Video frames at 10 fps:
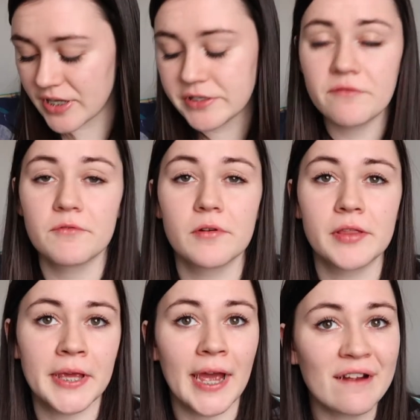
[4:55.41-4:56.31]
they say for
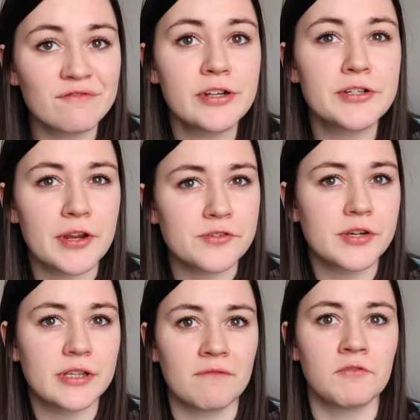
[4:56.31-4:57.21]
the average
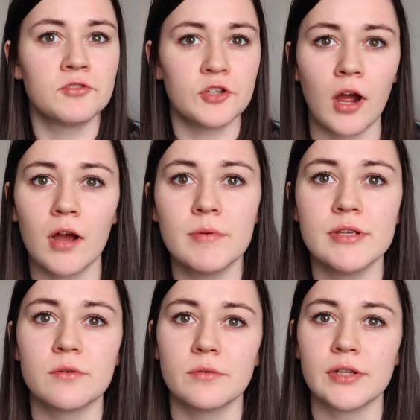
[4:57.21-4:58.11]
entry level job
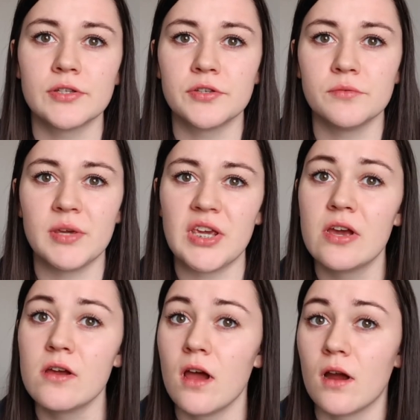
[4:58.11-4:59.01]
is going to be
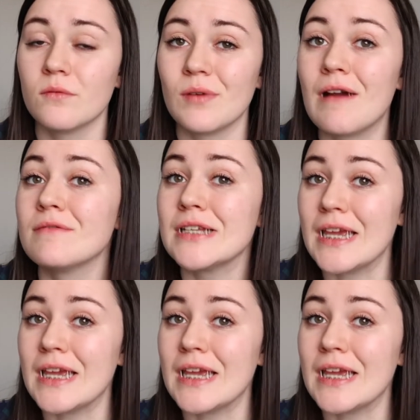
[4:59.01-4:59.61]
around